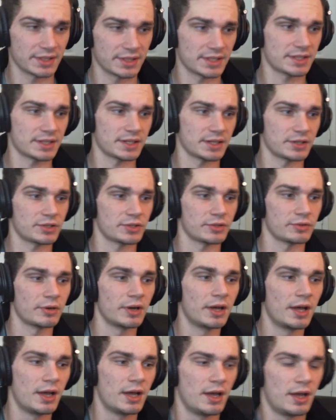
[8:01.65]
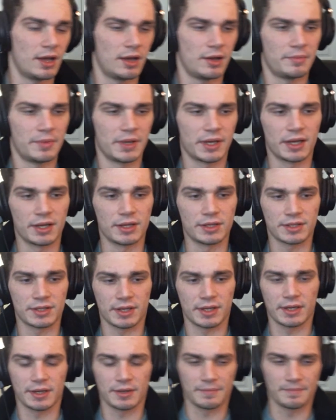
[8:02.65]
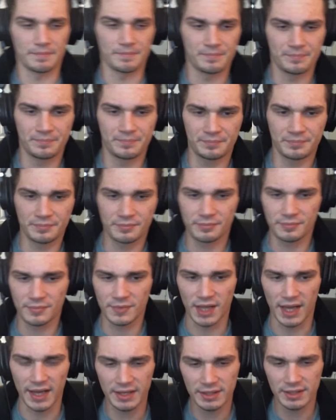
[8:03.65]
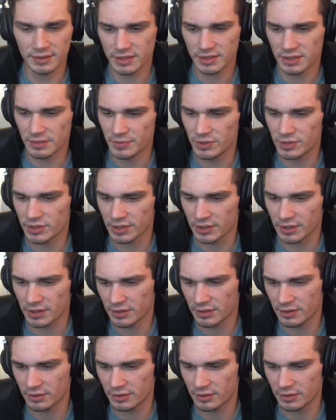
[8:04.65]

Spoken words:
listening to, because I get to listen to music